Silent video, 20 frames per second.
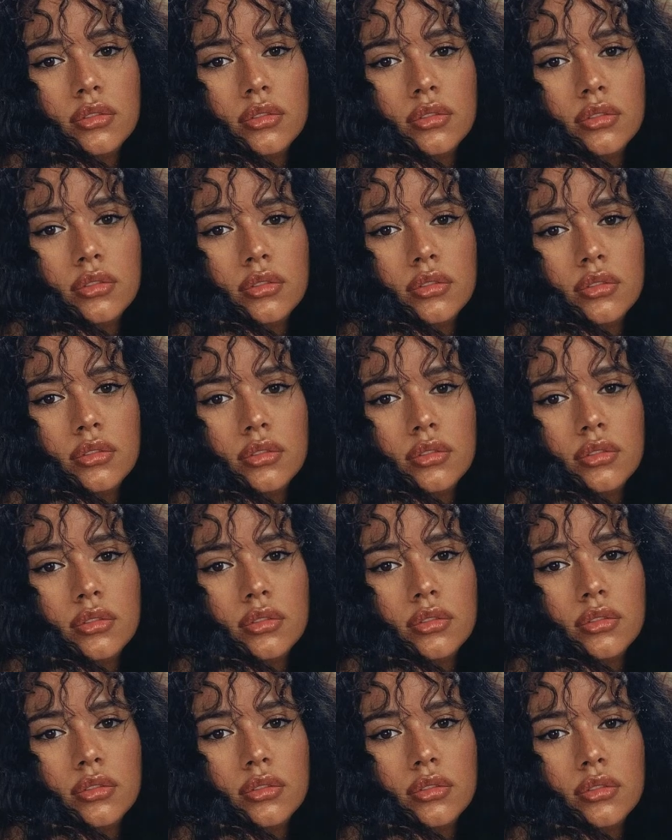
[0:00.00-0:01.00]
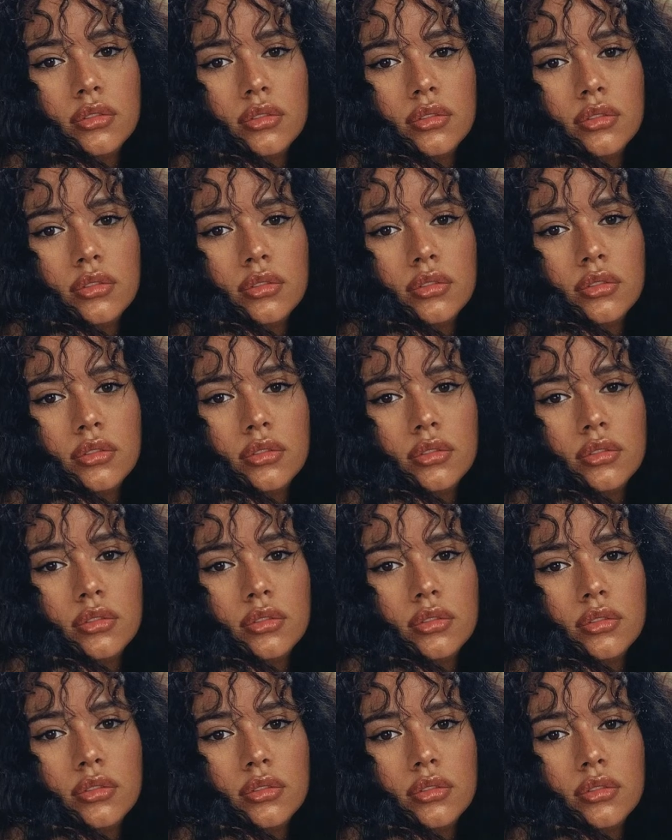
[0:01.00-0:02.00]

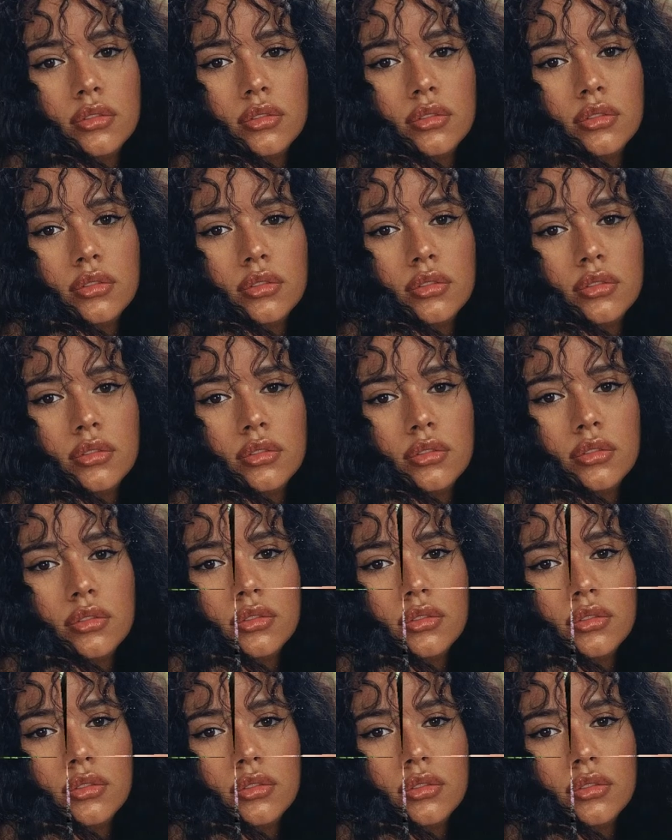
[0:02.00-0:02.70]
(silence)